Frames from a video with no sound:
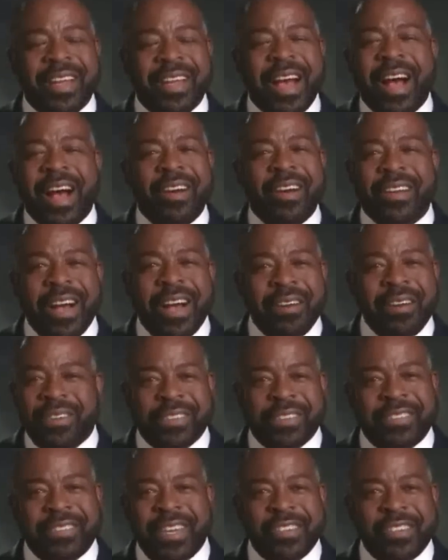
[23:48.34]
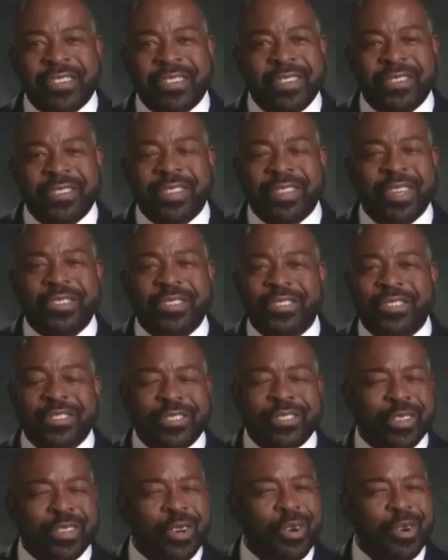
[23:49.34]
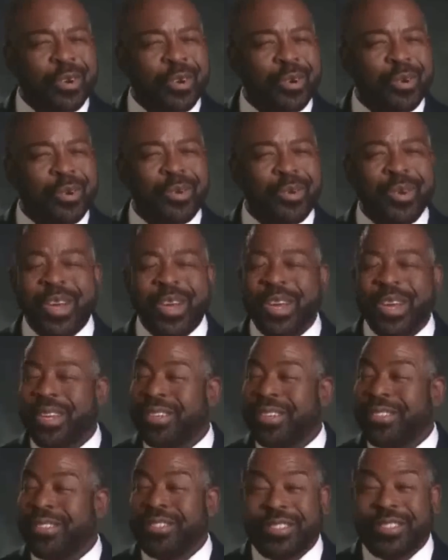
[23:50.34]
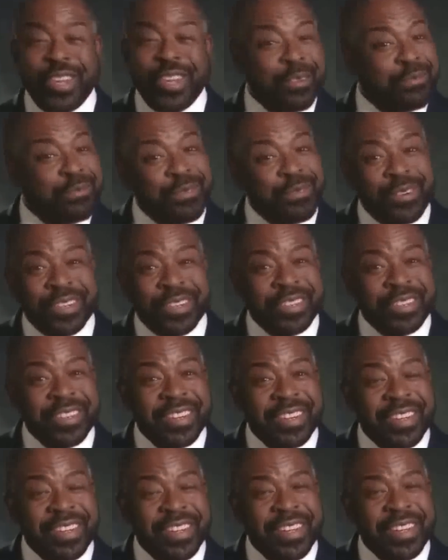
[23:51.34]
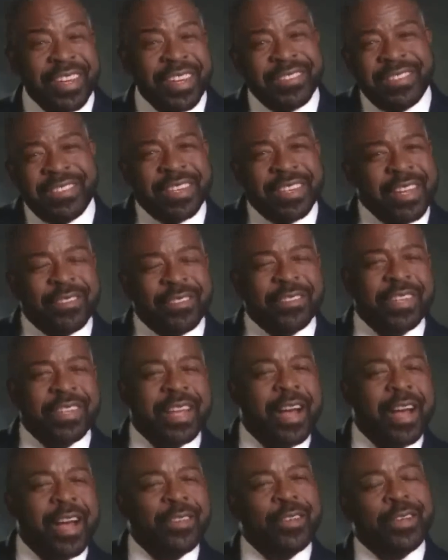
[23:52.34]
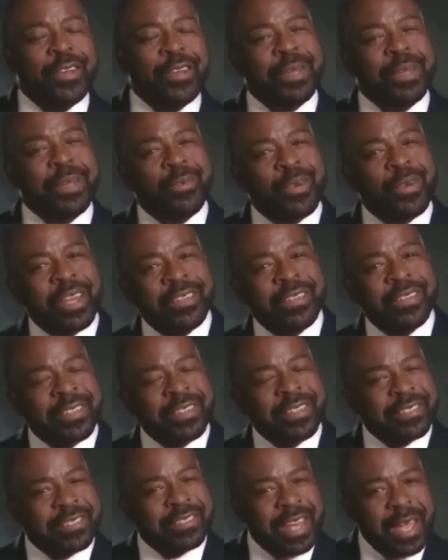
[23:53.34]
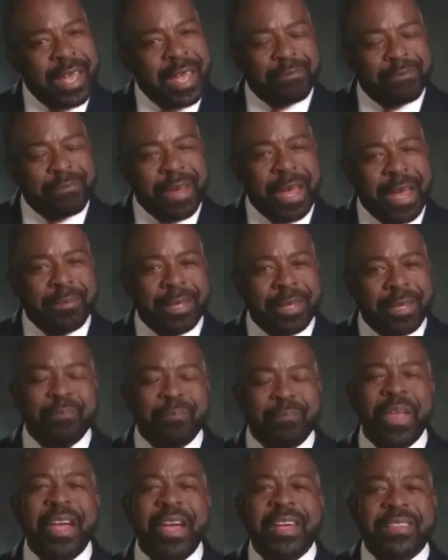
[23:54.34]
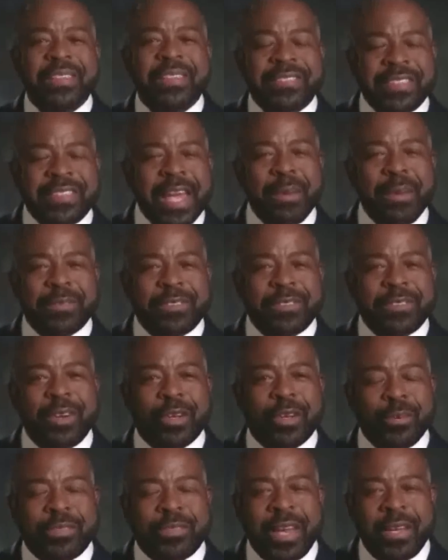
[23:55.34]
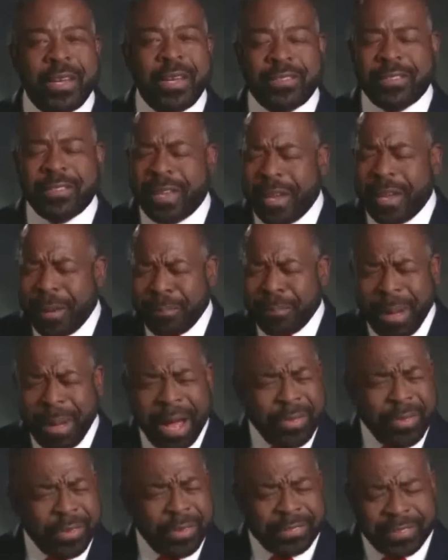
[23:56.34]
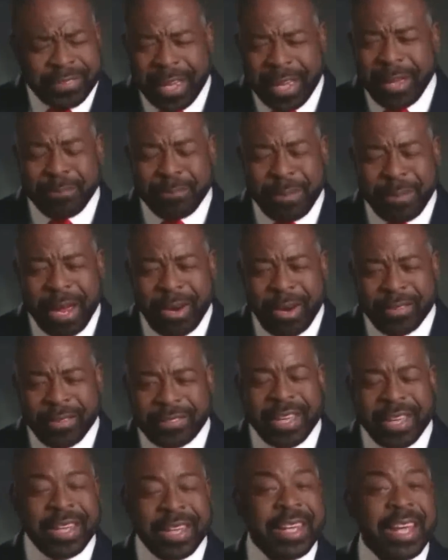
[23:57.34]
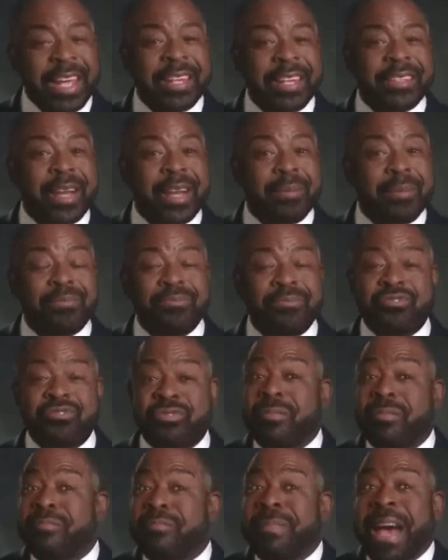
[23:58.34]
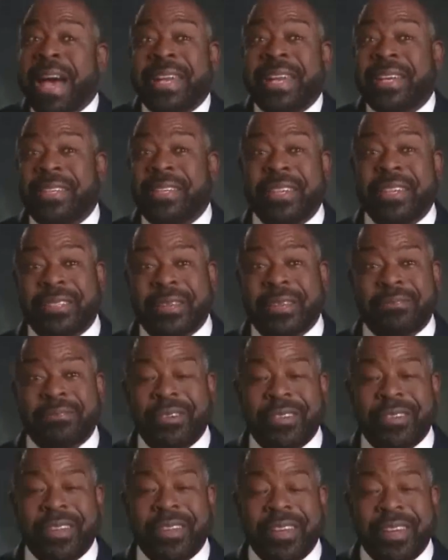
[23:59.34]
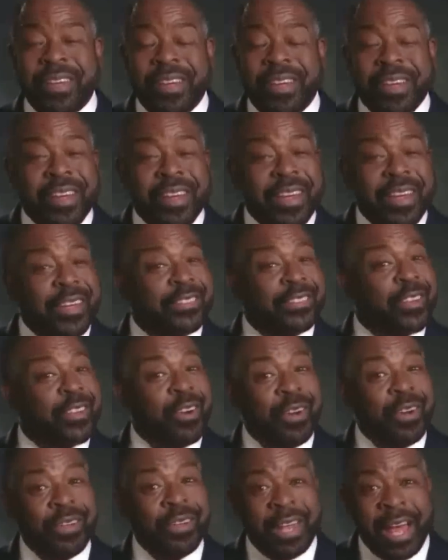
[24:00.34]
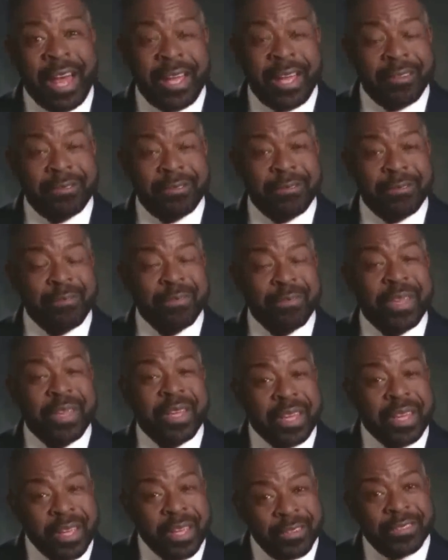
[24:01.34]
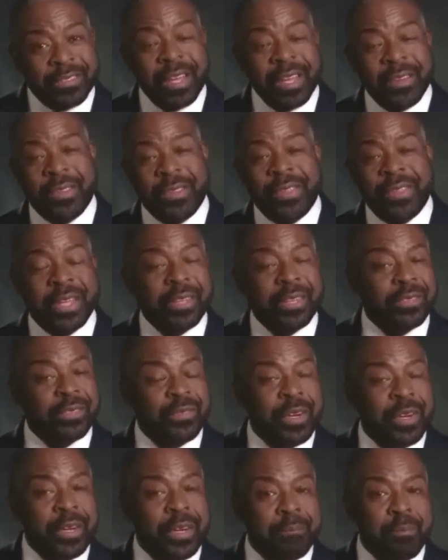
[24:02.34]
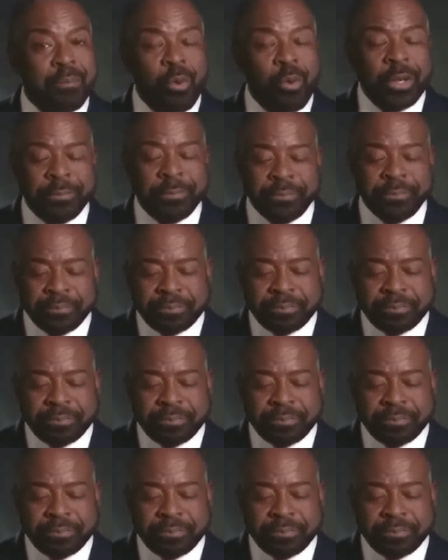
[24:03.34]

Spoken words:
Our conversations are so different. Isn't it interesting how you could be raised in the same family, same circumstances, by the same parents and end up dramatically different? It's called life. Here's the other thing that's very important.